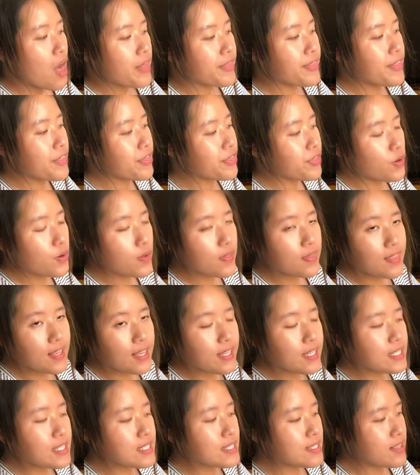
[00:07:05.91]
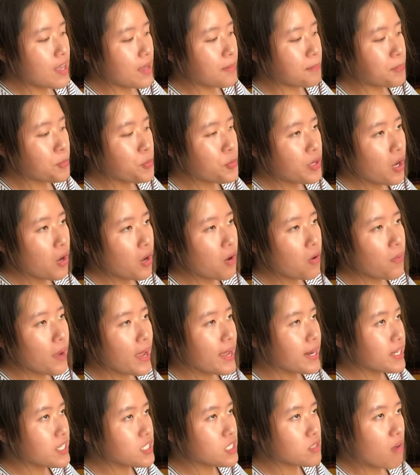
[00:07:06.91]
The third thing is that Bruno
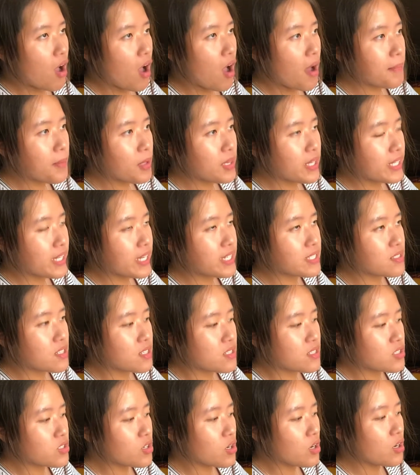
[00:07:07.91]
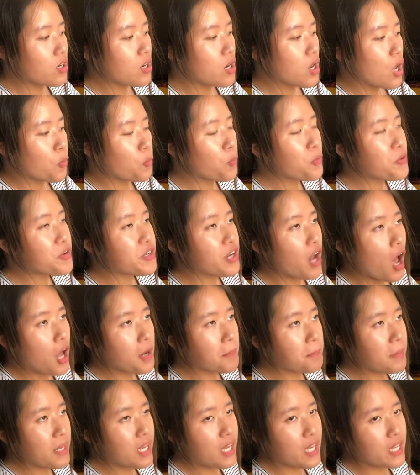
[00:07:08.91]
and his mom, or like his sister, would
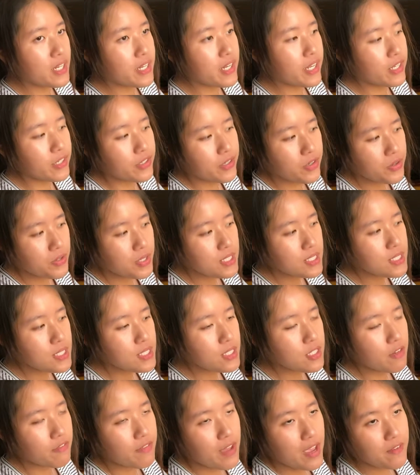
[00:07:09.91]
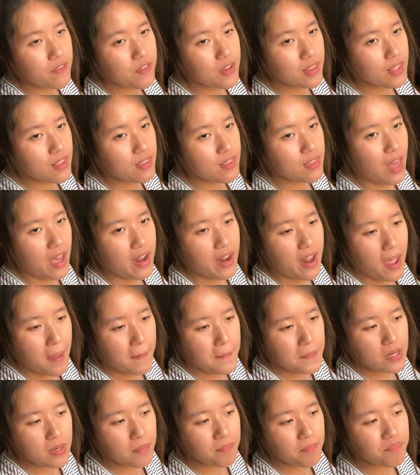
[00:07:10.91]
not be in ignorance of everything that
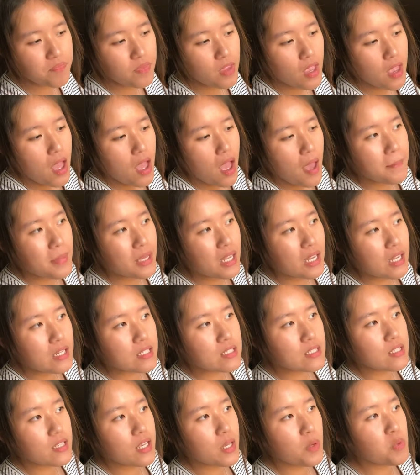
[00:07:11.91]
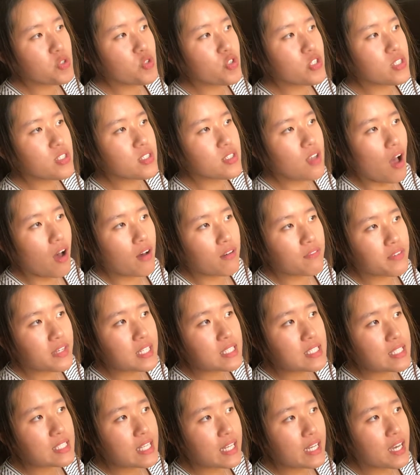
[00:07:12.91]
happened because it was just
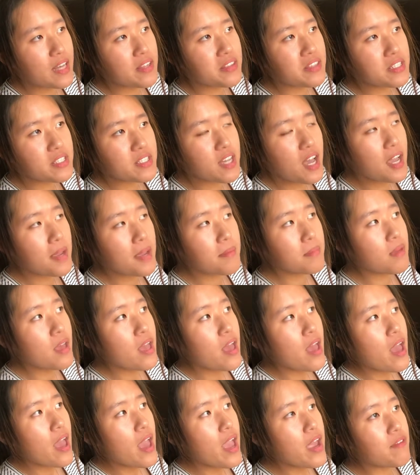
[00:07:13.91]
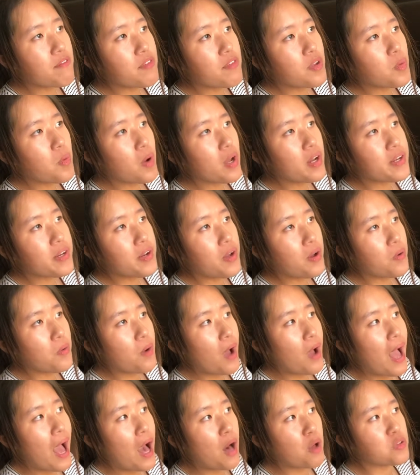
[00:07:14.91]
obvious. Like at this time, everyone know
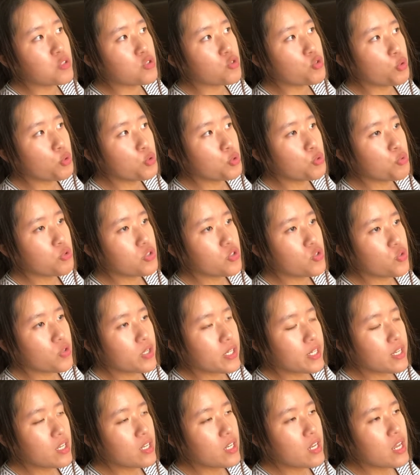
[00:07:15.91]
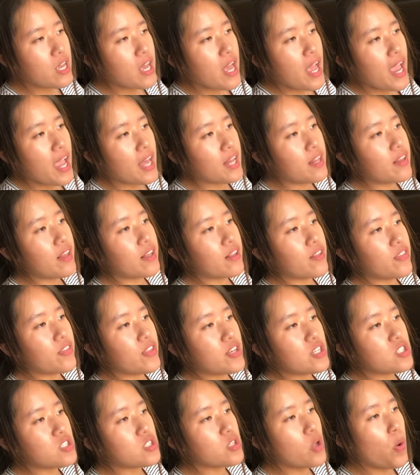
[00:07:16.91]
how the Jews were treated and like
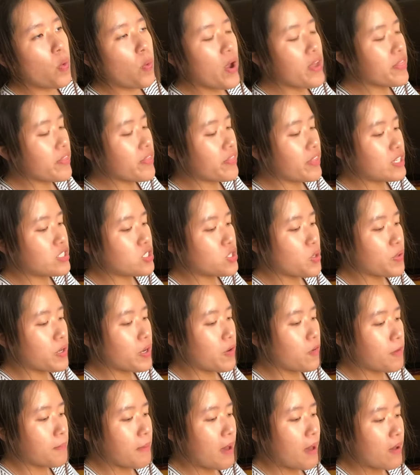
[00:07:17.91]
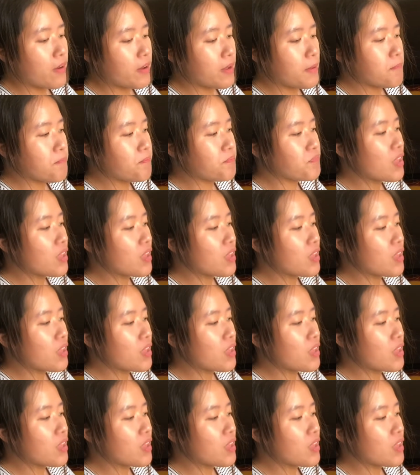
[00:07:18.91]
there's no way that they don't know about it.